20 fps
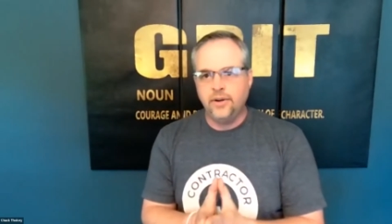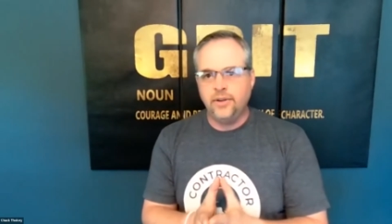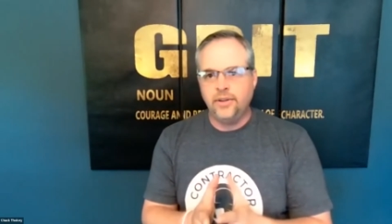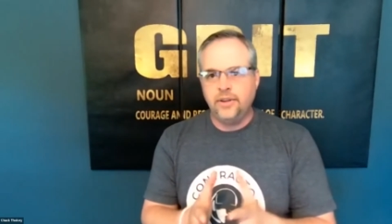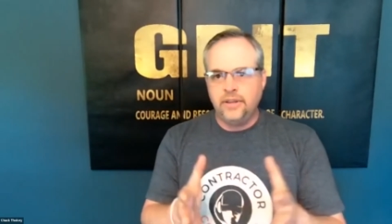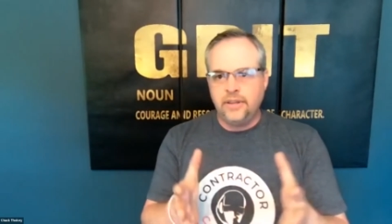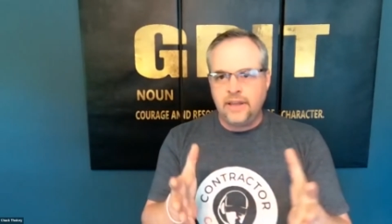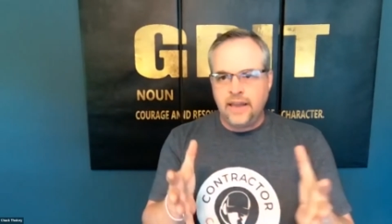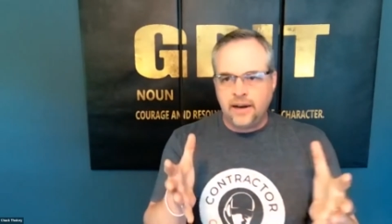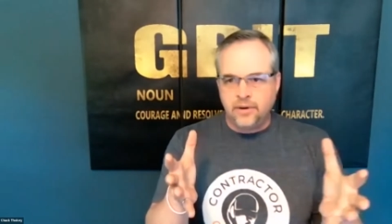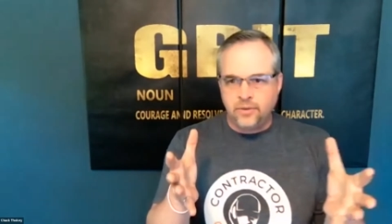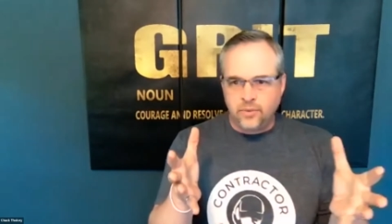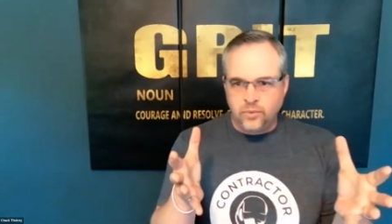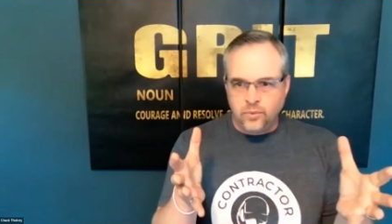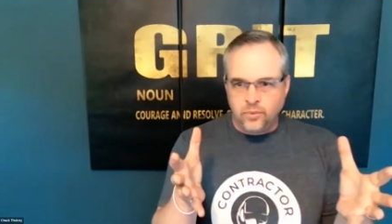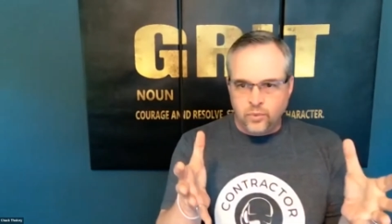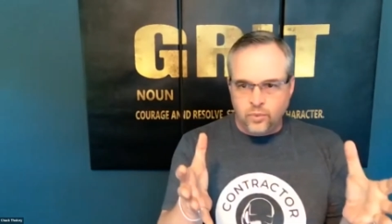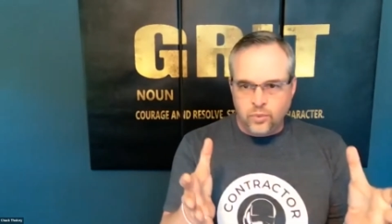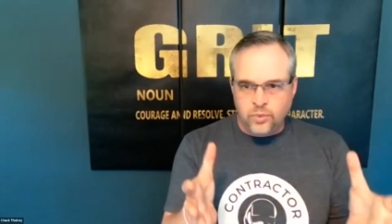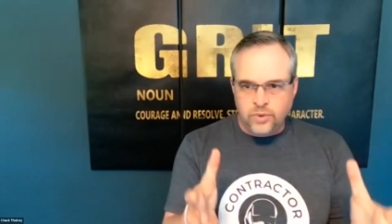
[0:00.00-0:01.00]
That
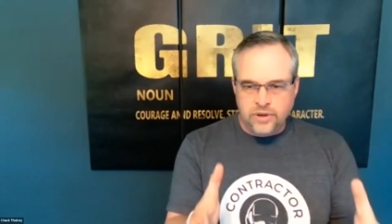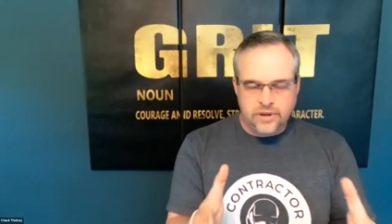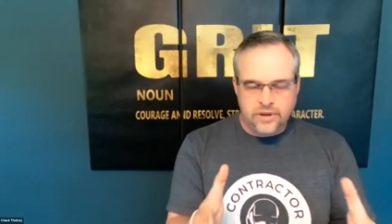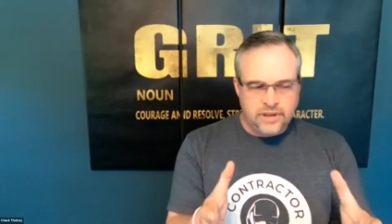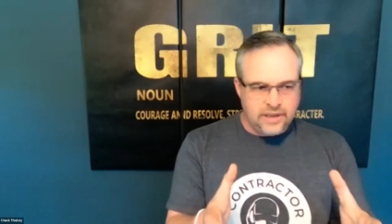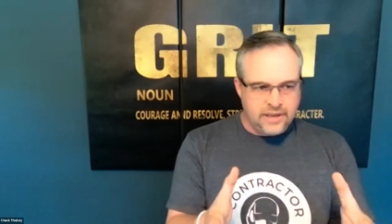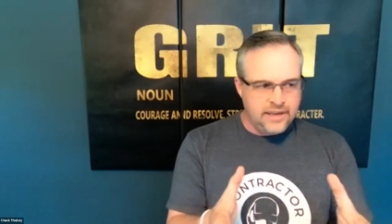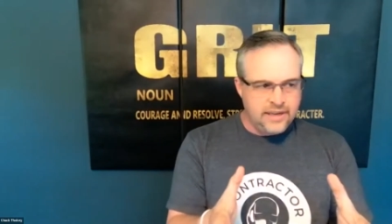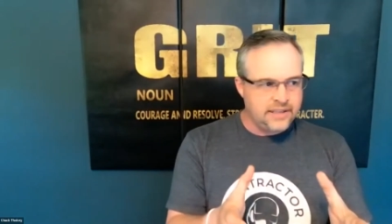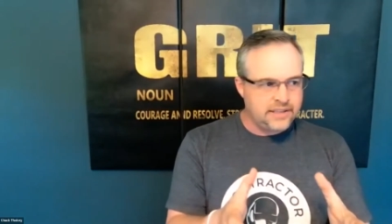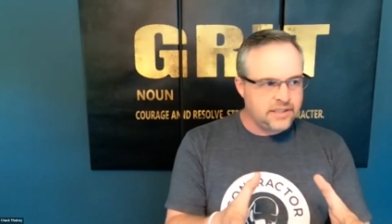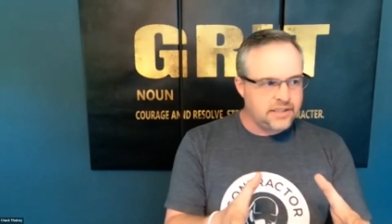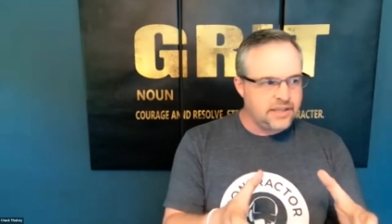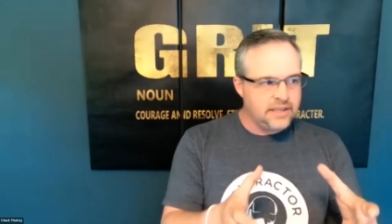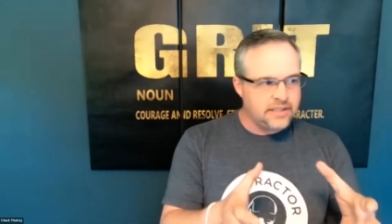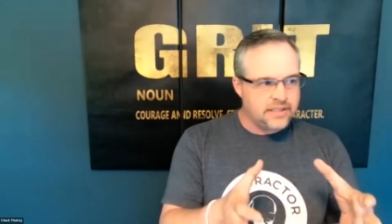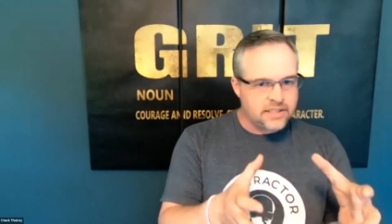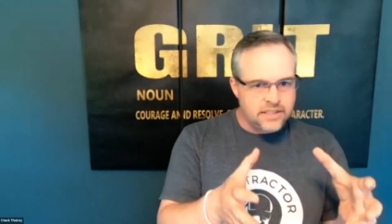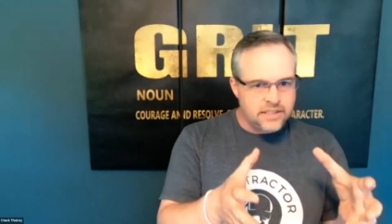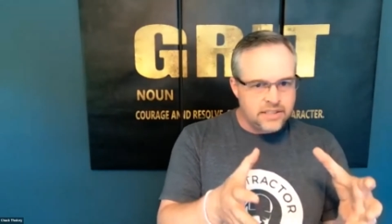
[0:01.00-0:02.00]

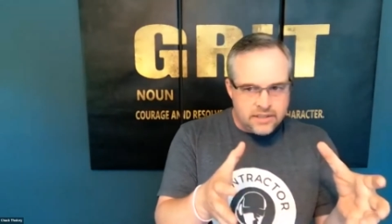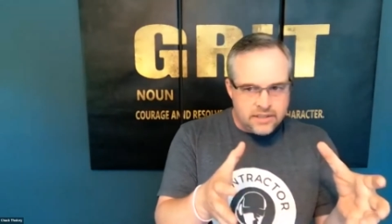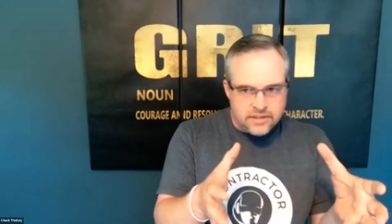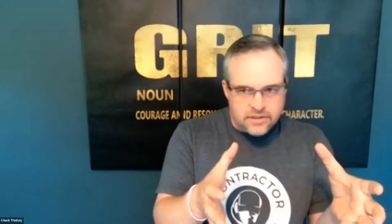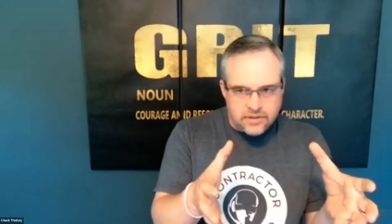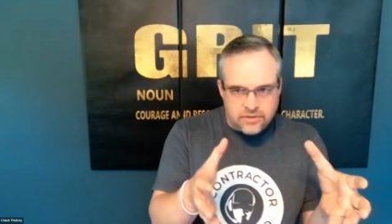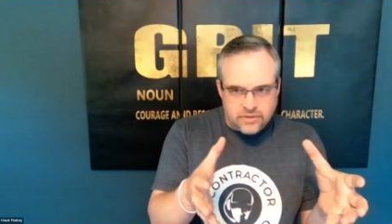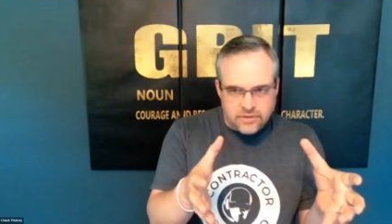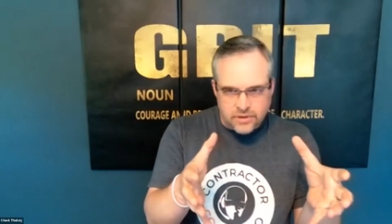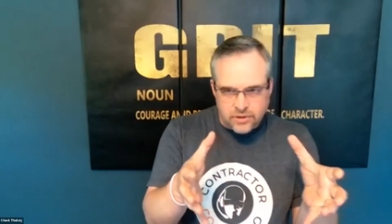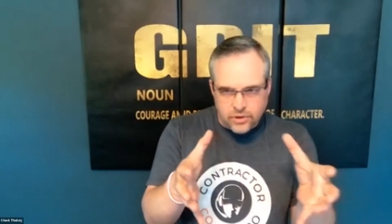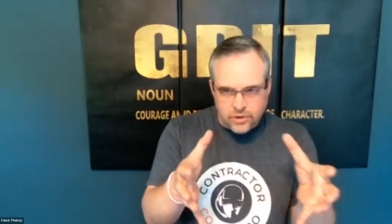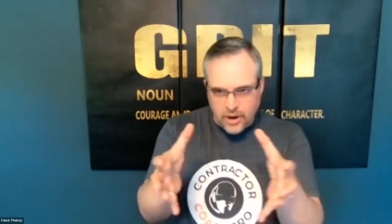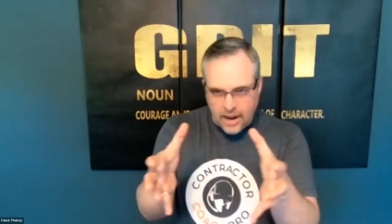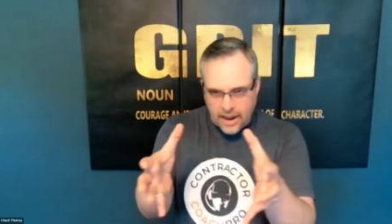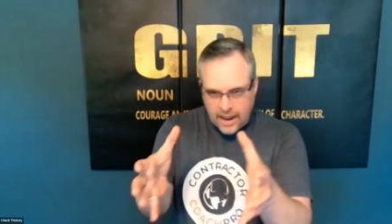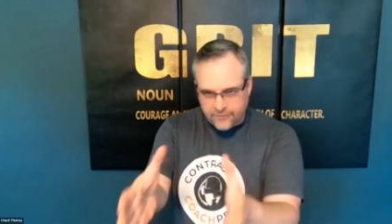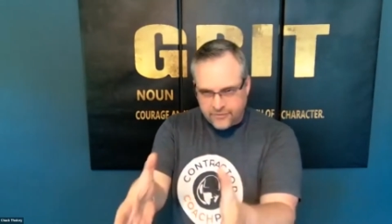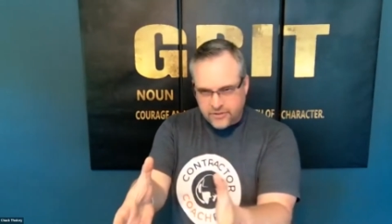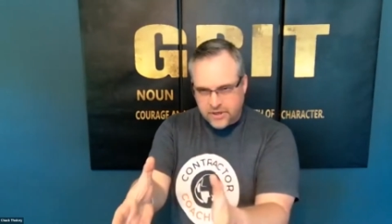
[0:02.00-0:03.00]
it's you
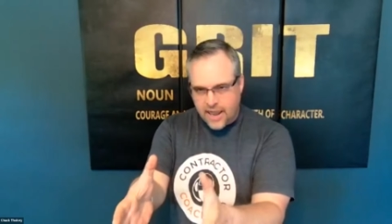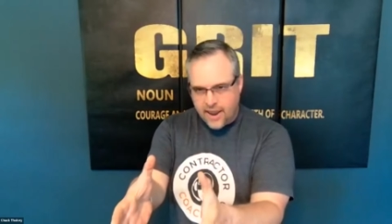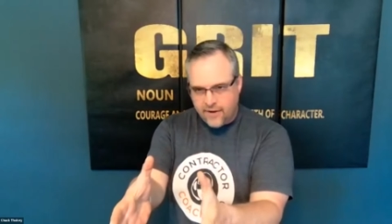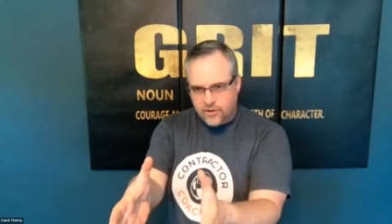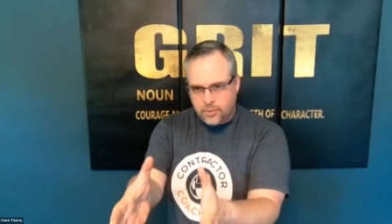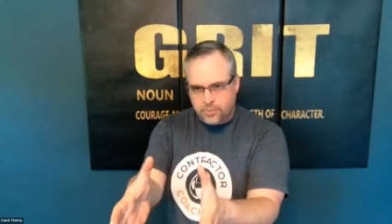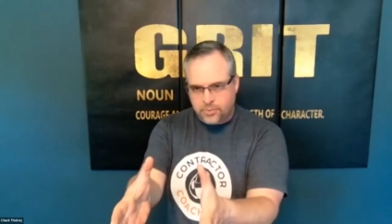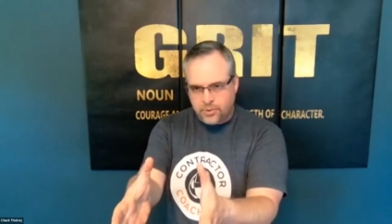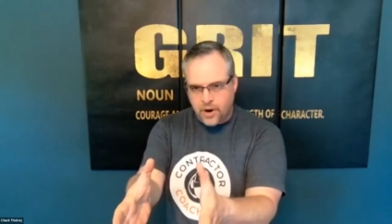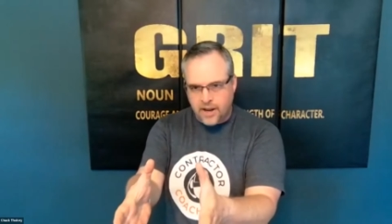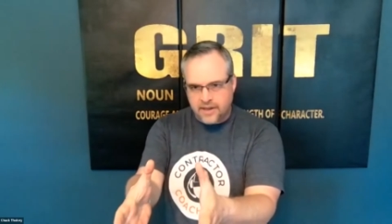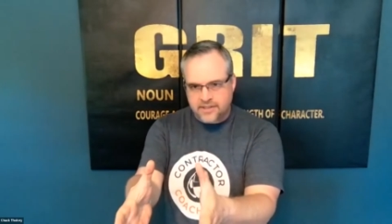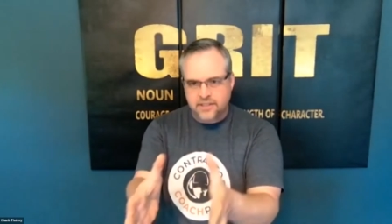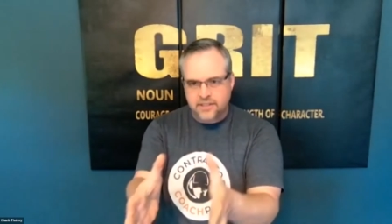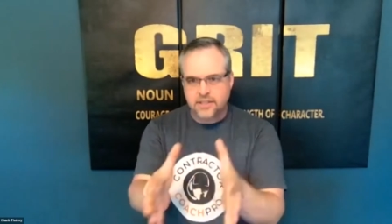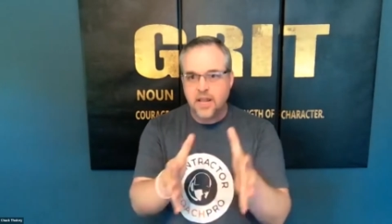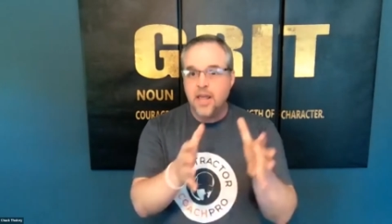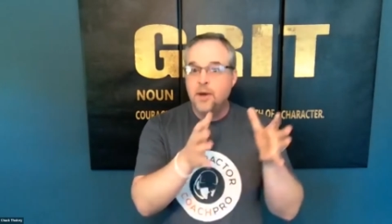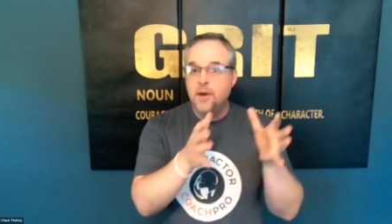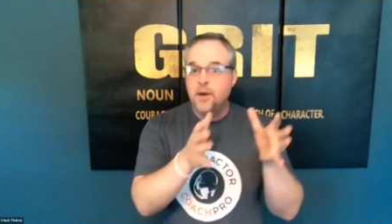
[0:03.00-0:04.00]
have to have the
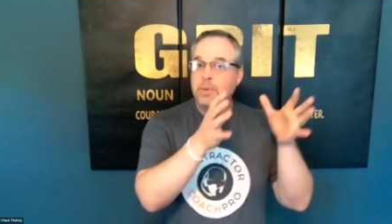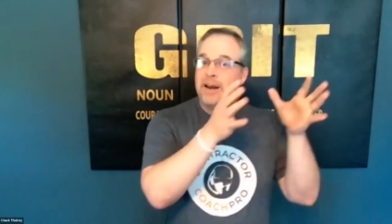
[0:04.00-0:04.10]
process, but